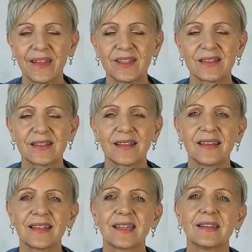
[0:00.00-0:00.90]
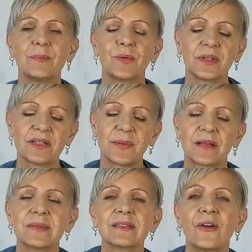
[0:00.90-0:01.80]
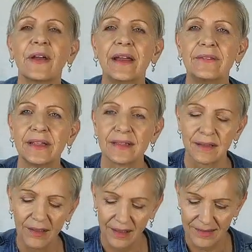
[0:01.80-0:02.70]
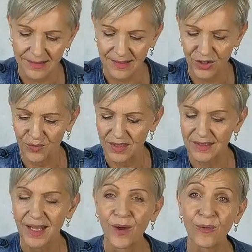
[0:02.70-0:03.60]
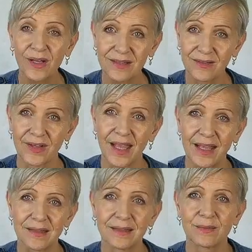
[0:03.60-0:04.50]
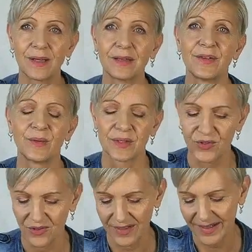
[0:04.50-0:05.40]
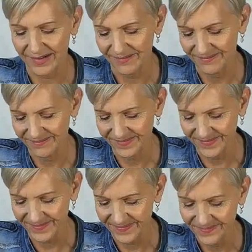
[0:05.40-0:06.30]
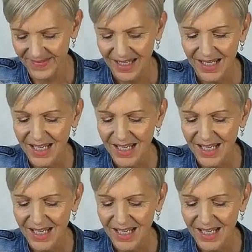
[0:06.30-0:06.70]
They just, their bodies become so heavy, like us as humans. Works on cats as well if you want to try it out. Mm-hmm.